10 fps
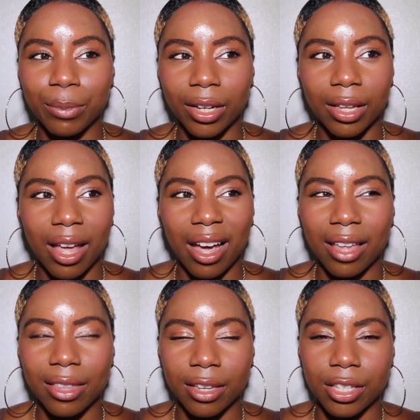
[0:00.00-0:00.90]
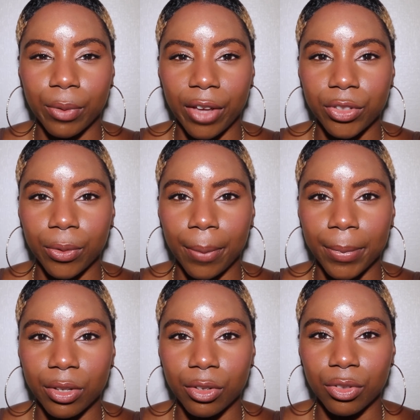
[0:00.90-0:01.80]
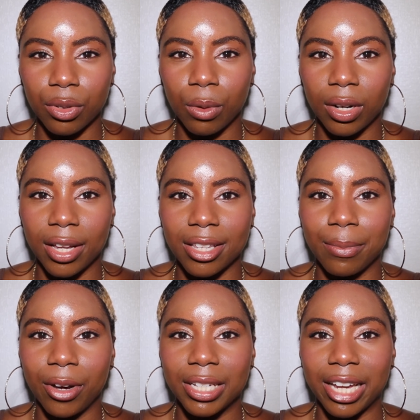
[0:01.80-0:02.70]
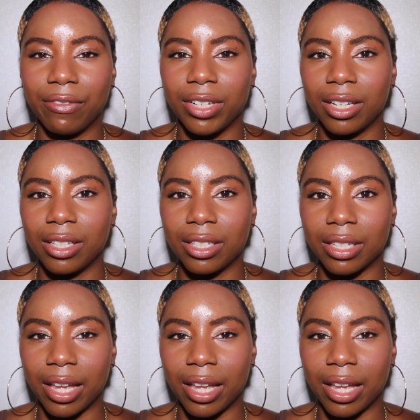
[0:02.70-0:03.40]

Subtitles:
but I think it's worth doing because you want as much evidence,